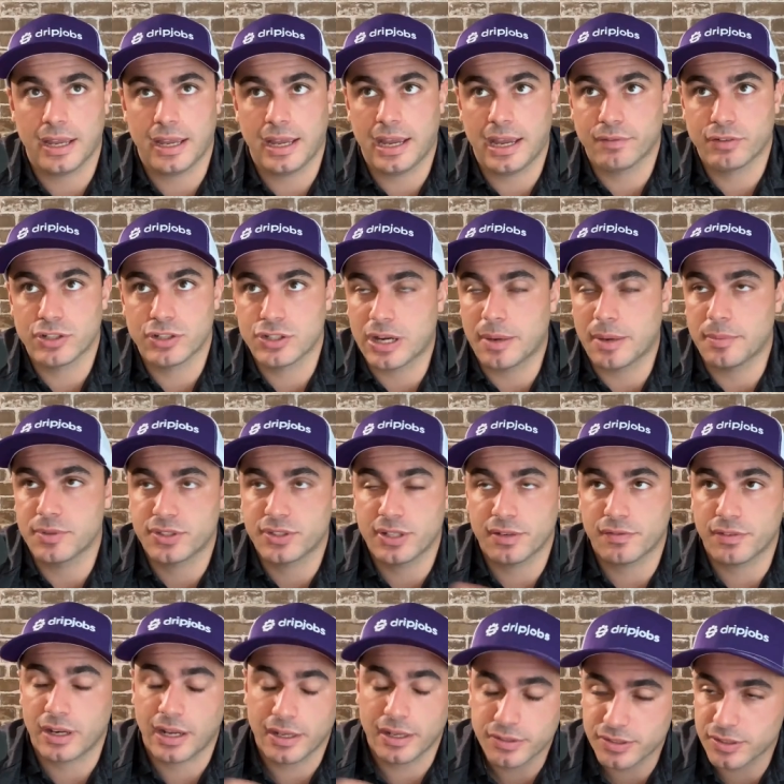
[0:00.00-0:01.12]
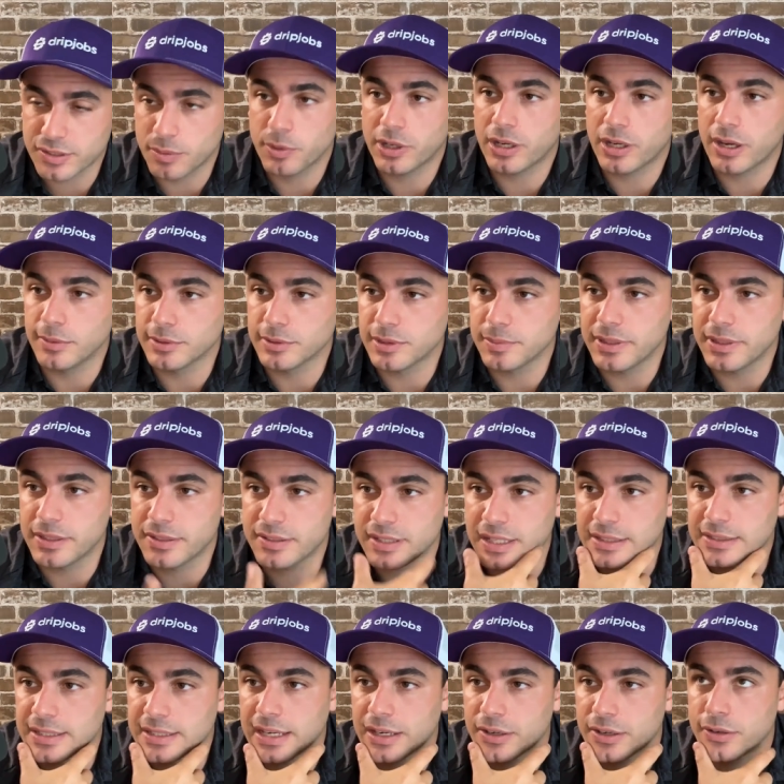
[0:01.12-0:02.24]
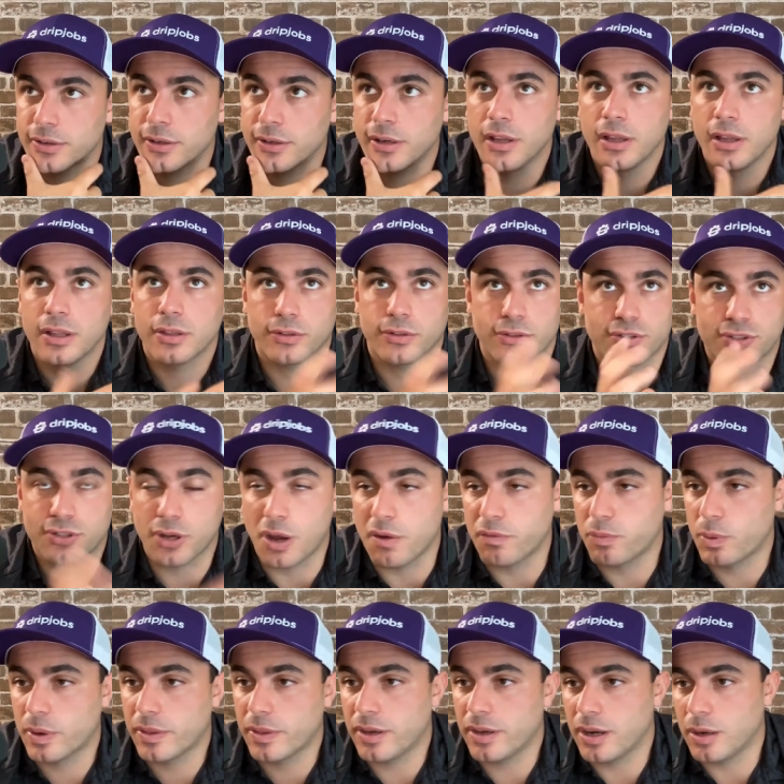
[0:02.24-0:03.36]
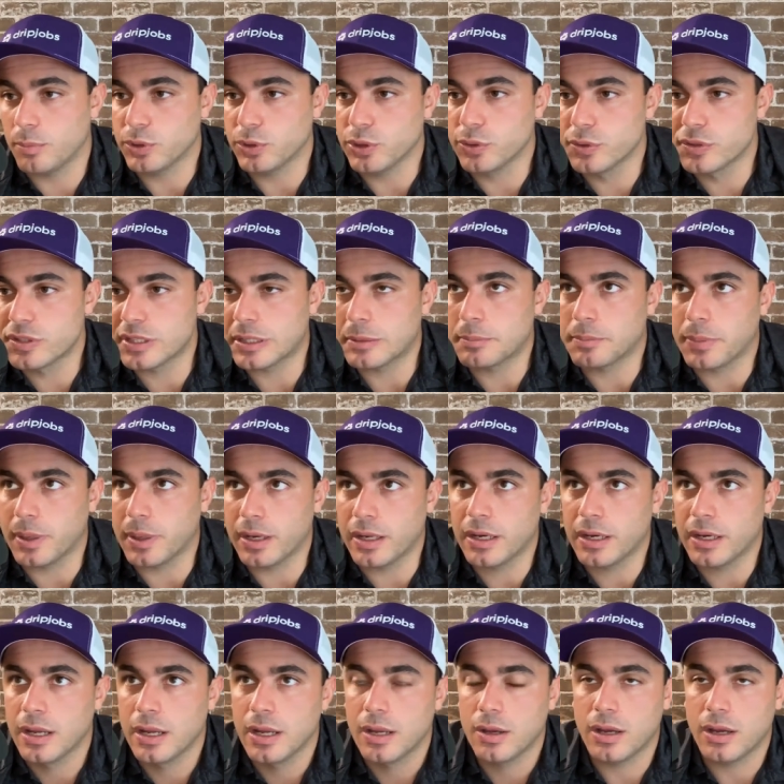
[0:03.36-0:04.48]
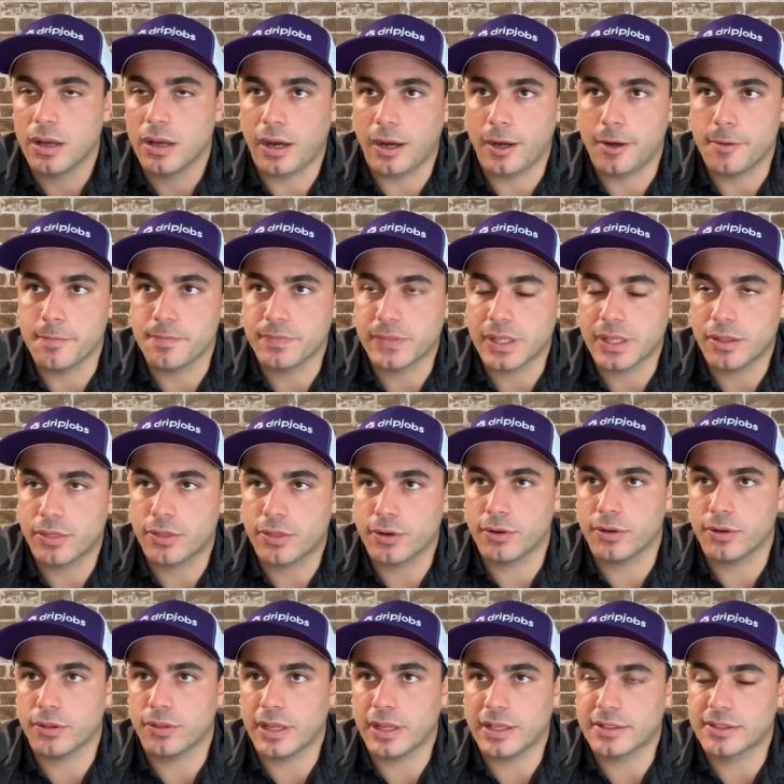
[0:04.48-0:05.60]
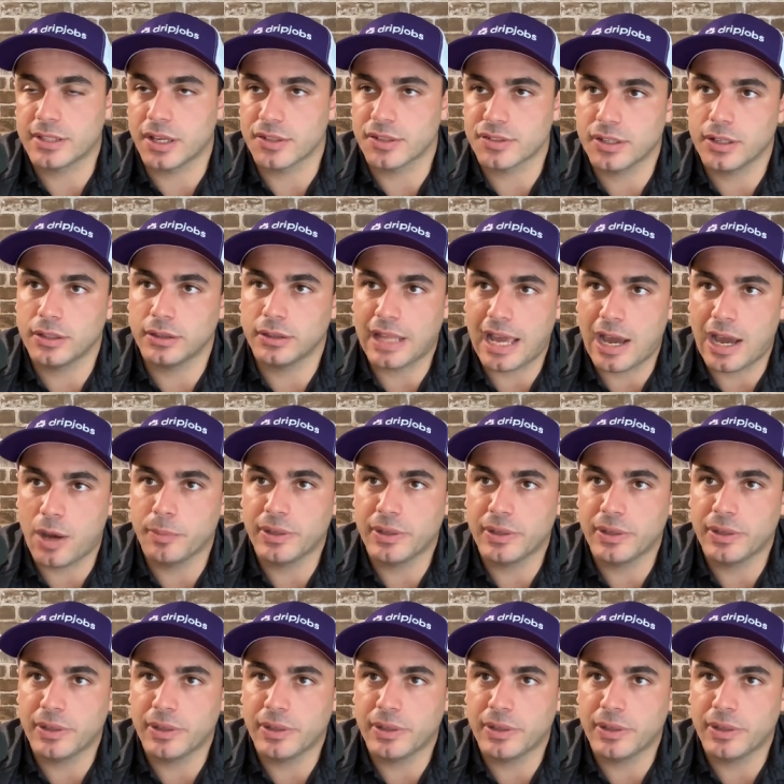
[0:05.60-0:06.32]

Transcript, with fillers: every job is different. I had someone come to me and say, Tanner, there's software that I'm using, but um, there it doesn't allow me